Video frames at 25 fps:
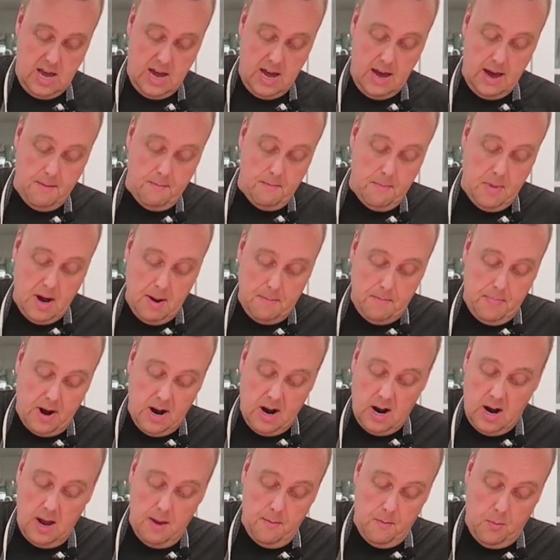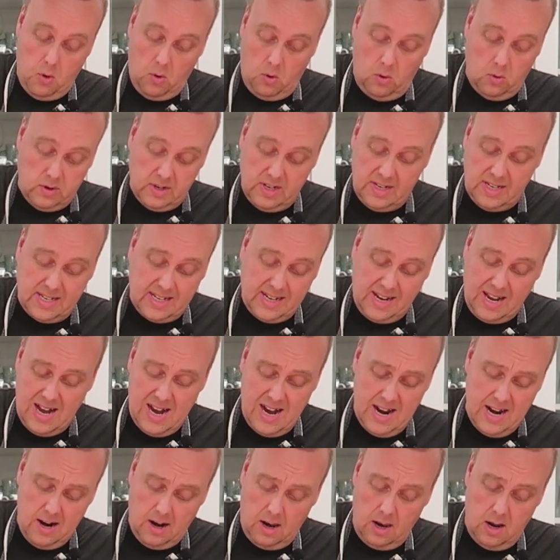And my pie mold is
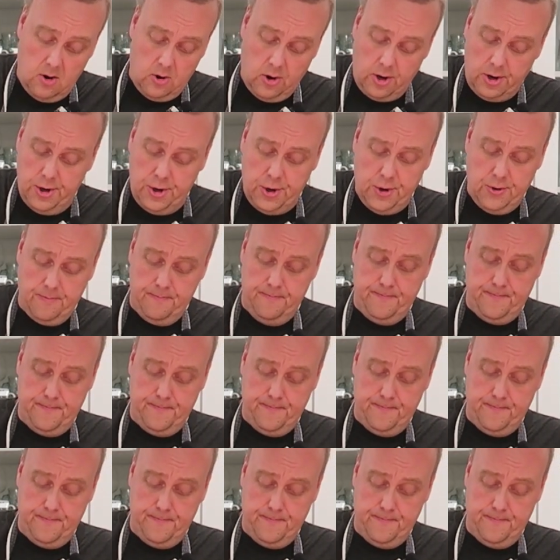kind of large.